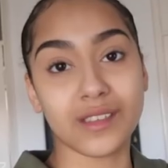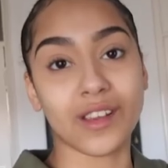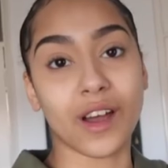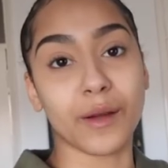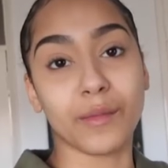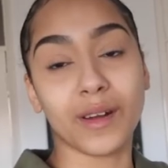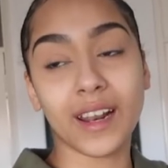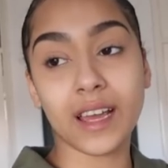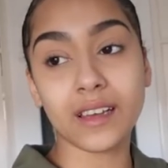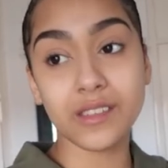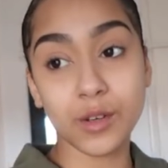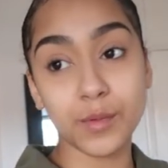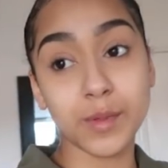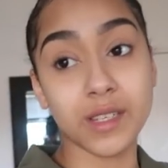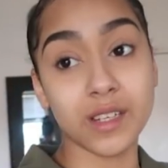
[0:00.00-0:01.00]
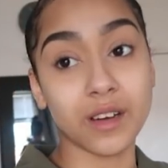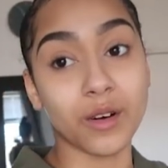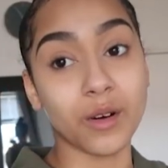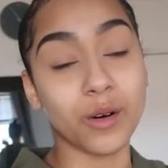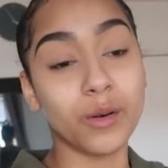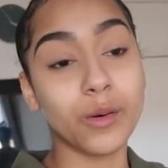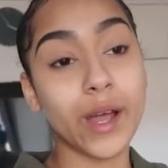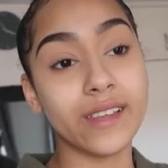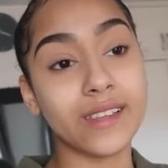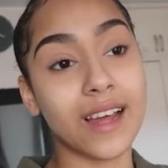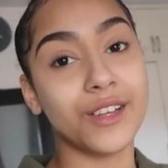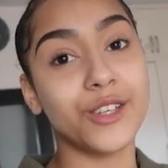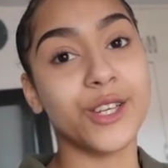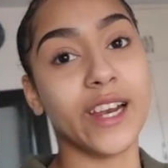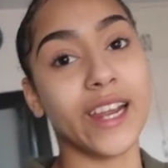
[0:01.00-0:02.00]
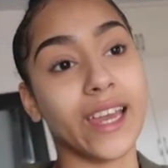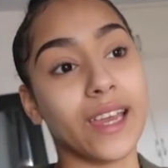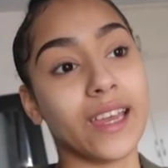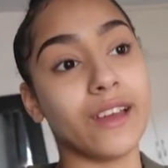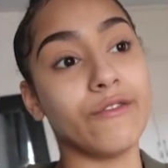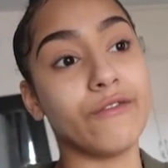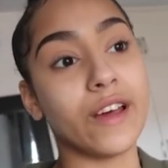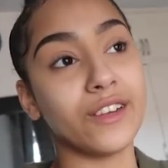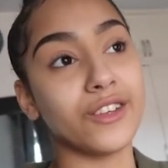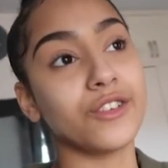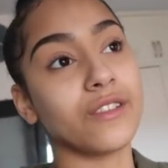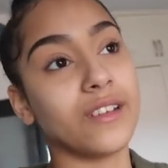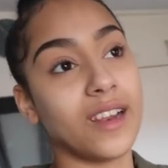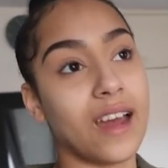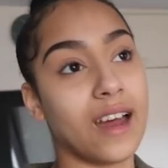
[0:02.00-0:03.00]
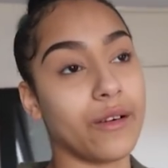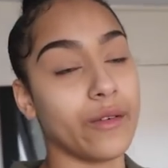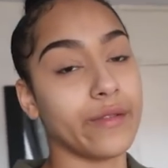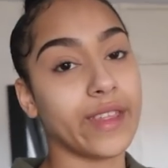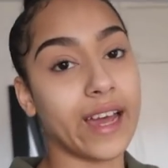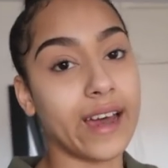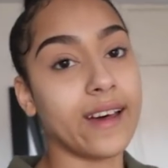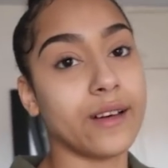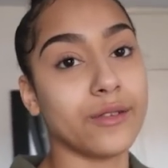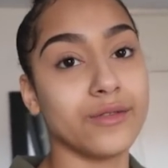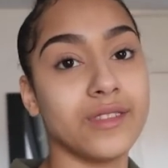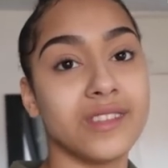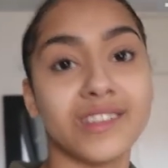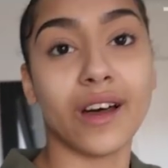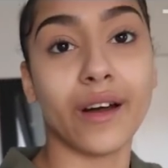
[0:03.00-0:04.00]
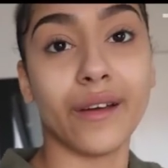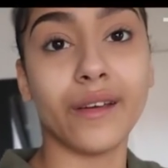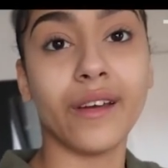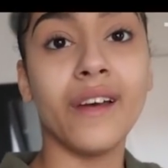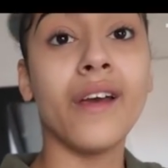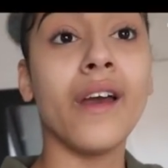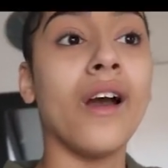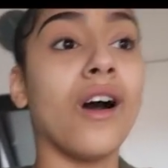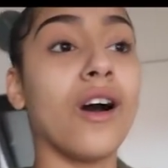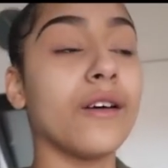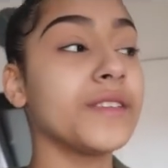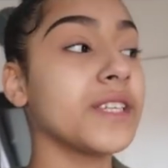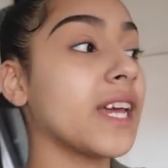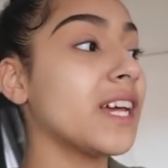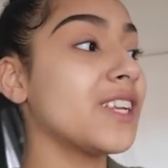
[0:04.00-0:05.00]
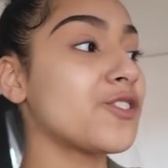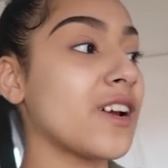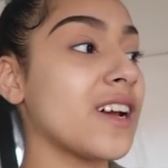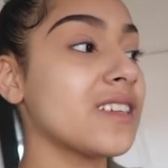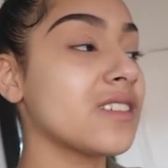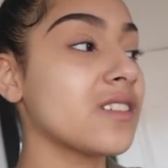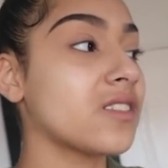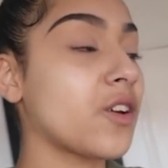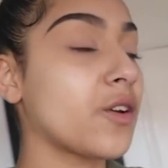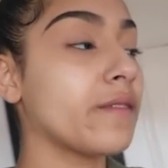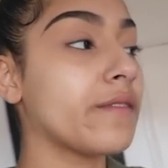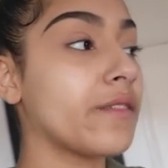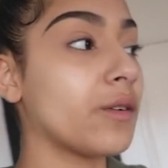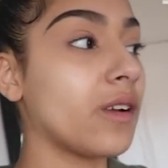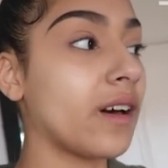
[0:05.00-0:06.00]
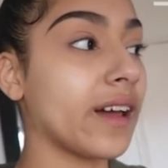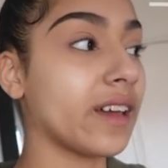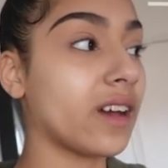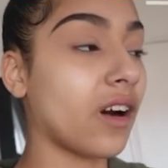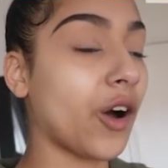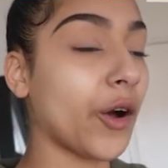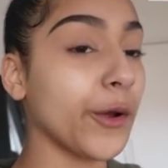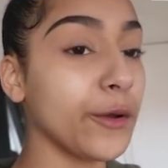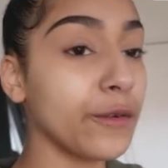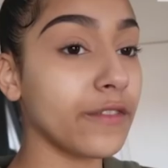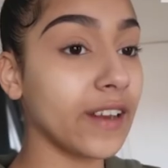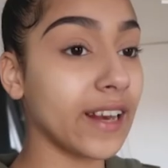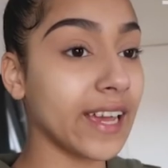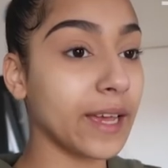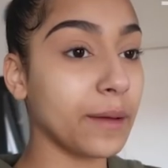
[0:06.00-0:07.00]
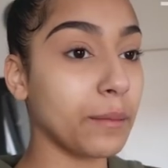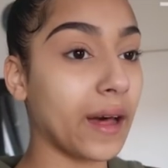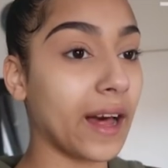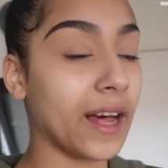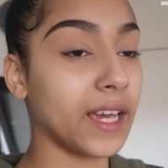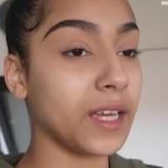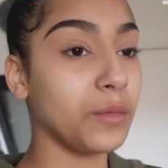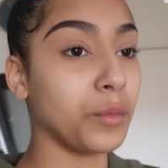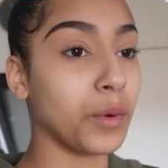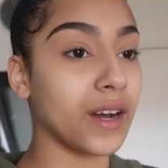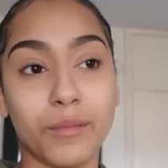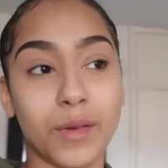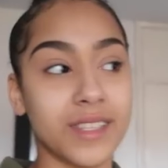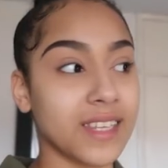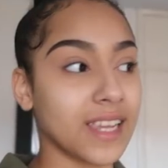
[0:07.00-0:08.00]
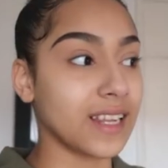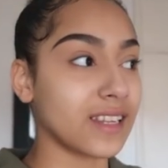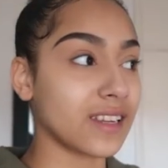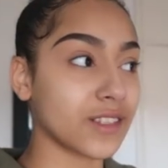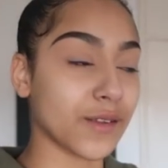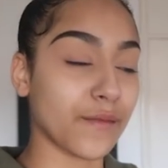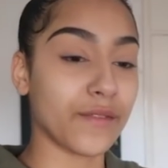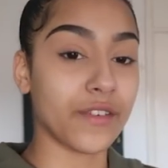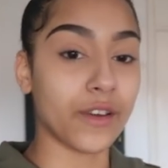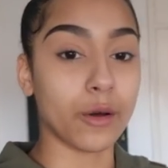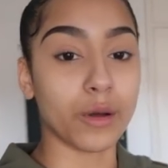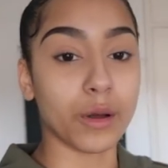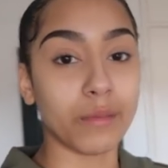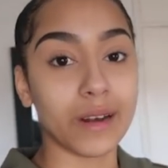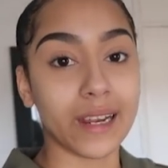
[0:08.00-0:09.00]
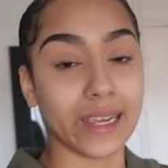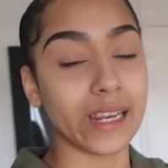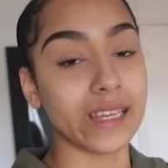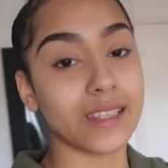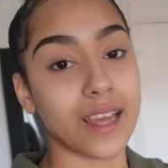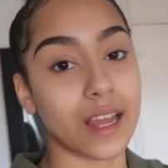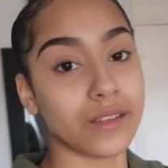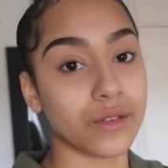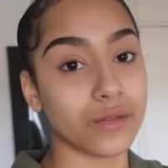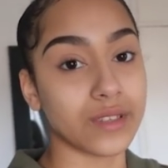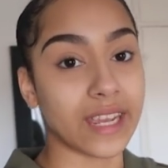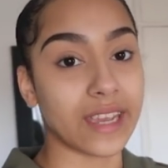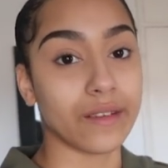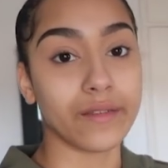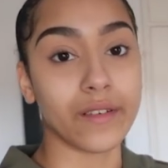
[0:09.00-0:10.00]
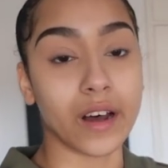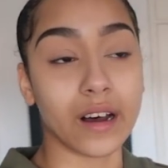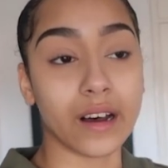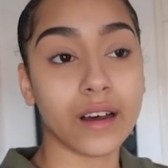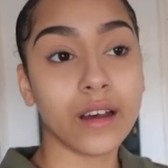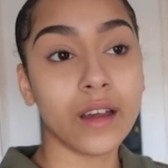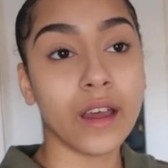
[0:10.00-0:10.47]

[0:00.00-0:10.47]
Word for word: So my next obstacle is actually venturing out of the house. So after getting dressed, I don't feel like overly in pain, but my skin doesn't feel completely settled either.